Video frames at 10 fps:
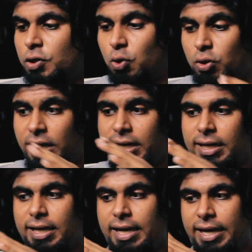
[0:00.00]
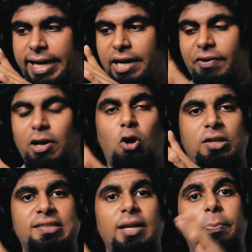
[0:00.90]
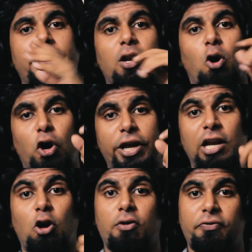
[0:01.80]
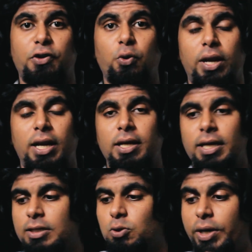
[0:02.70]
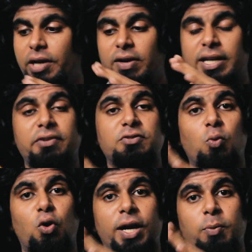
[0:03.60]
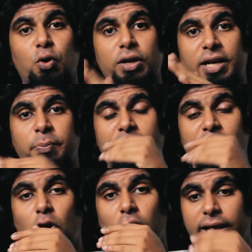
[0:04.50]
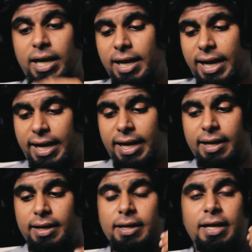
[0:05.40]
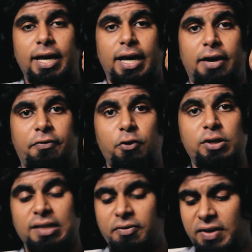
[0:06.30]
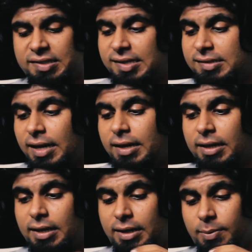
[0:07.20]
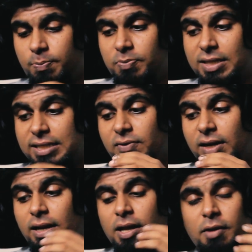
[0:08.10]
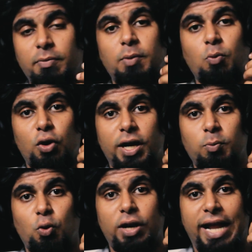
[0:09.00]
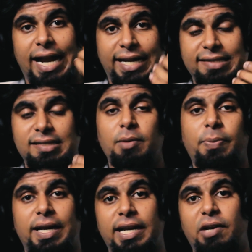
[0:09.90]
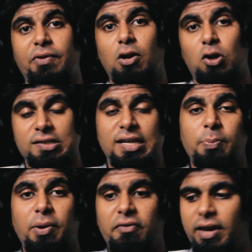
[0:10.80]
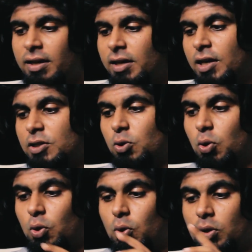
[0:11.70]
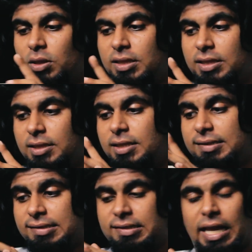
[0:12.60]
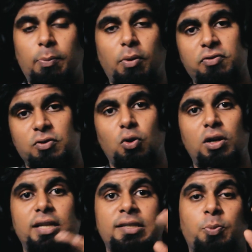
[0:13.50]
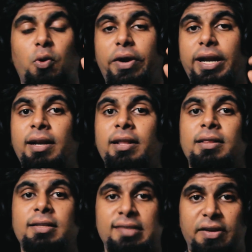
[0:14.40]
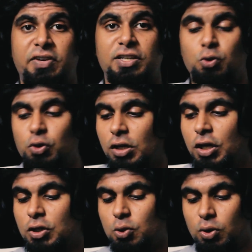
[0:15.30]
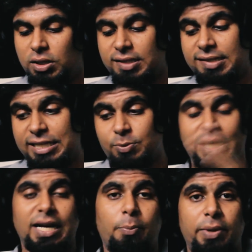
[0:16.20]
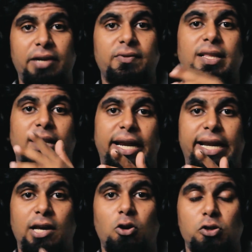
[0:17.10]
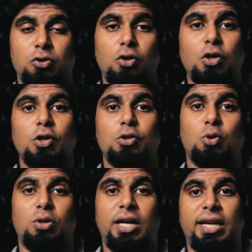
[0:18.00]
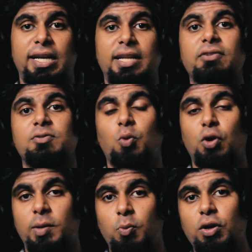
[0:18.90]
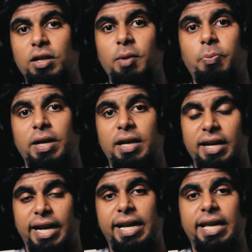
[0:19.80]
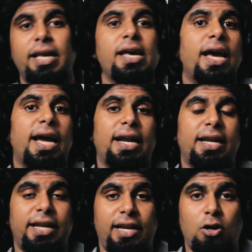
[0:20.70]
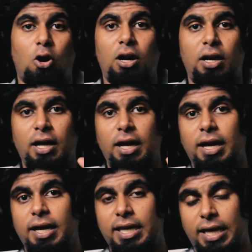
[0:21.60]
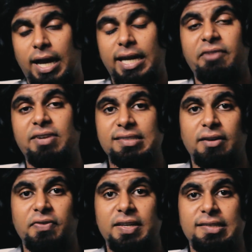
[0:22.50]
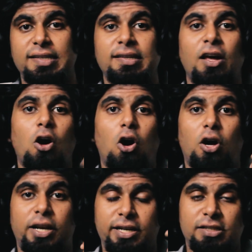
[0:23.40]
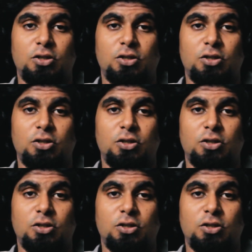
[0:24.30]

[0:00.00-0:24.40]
so that it will not slip in oil or fuel. So it will give more and more grip in the oil and fuel surfaces, that this will be more and more anti-slip, and it will not slip away. So this type of sole is provided in the safety shoes. So this has been combined with the riding also, so that it gives more and more grip in riding and in non uneven surfaces, or in